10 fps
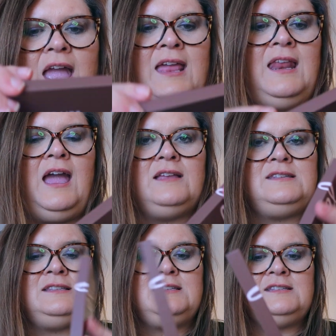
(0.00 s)
And
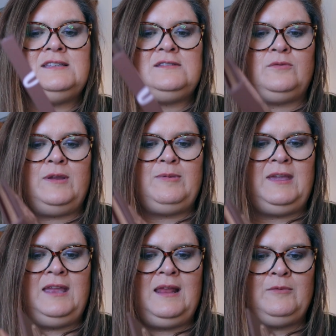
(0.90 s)
since this is a
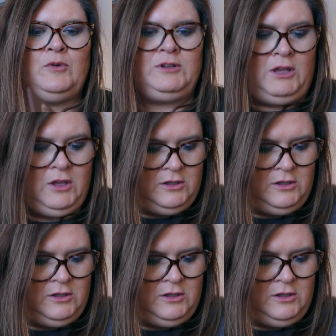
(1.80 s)
repeat, I'm gonna